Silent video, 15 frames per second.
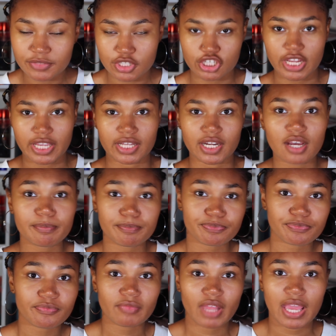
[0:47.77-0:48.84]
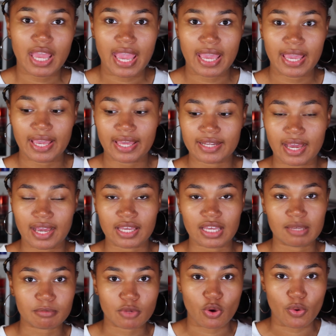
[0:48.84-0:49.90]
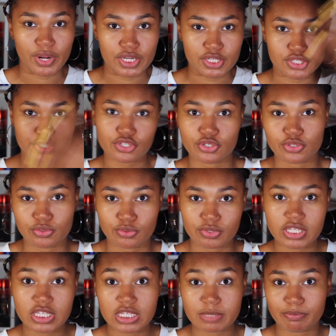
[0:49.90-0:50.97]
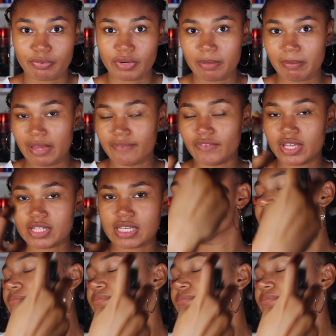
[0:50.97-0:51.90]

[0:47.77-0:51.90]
Shake it up, and I am going to spray my face.